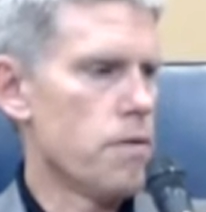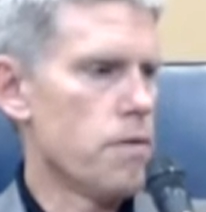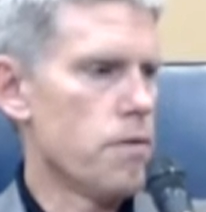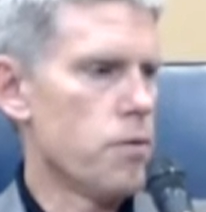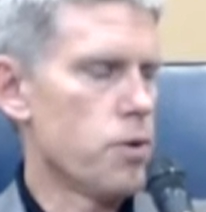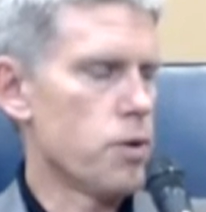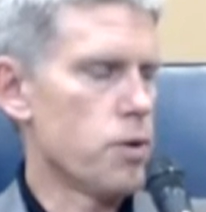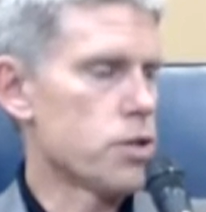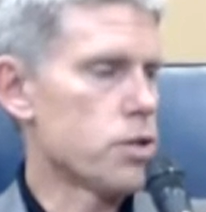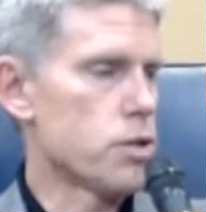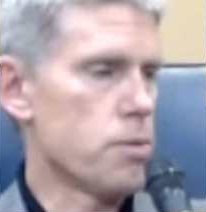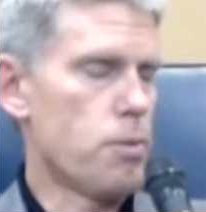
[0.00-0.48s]

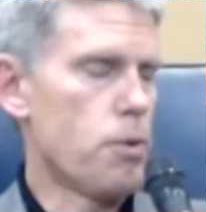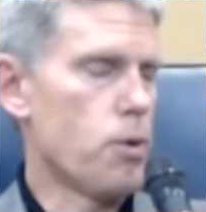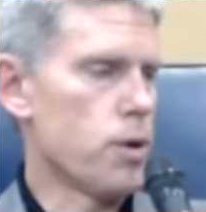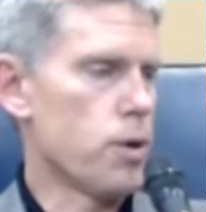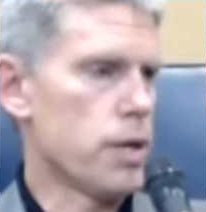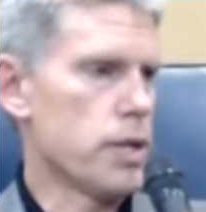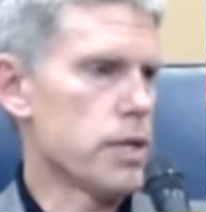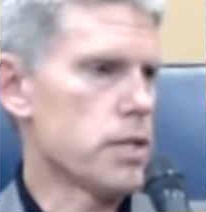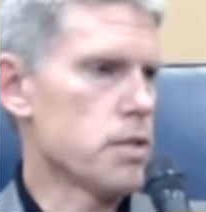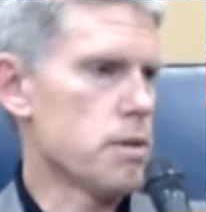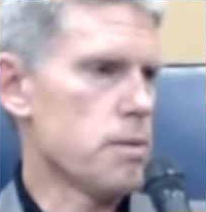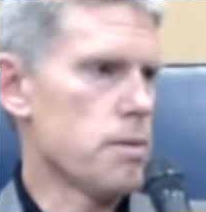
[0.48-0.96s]
for
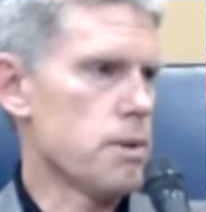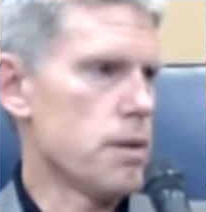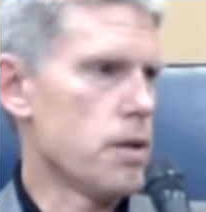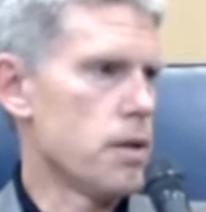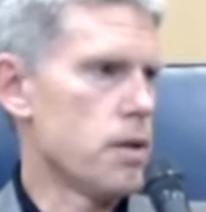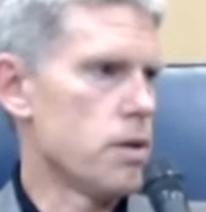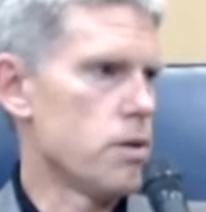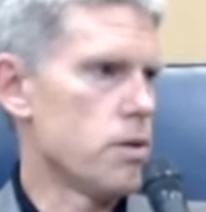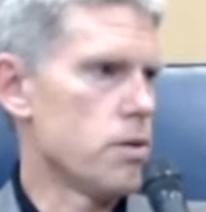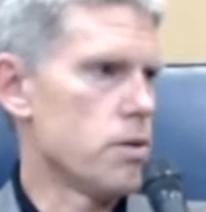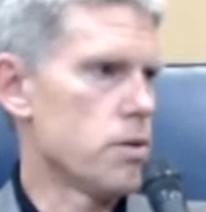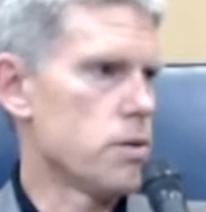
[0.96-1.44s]
supporting some of
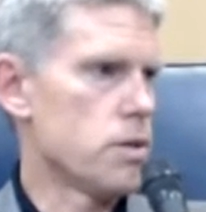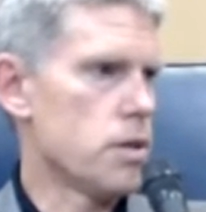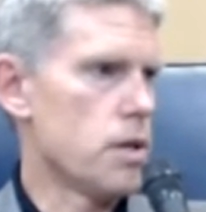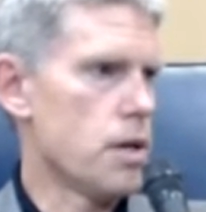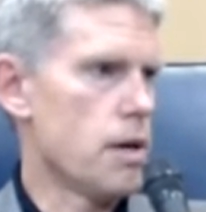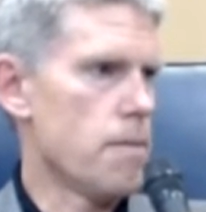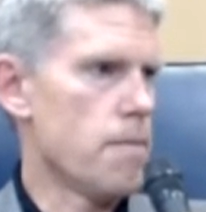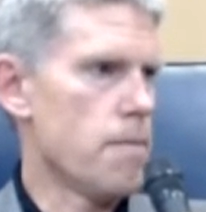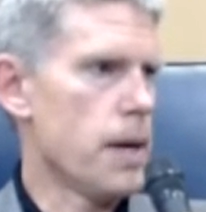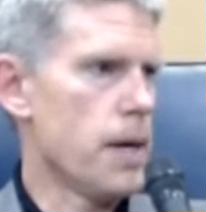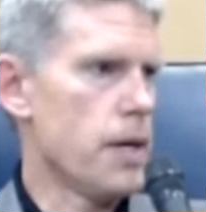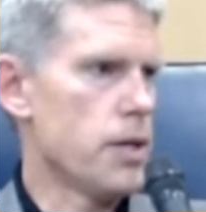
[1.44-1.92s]
those
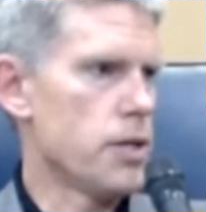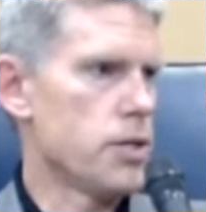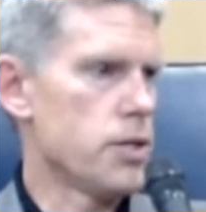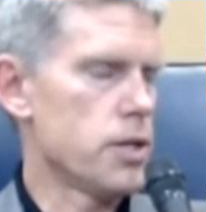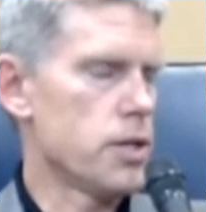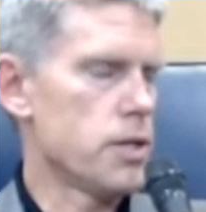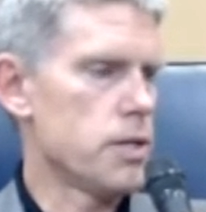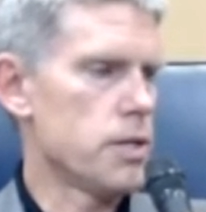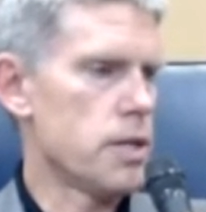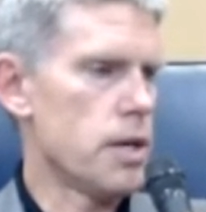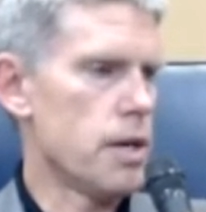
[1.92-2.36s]
patients,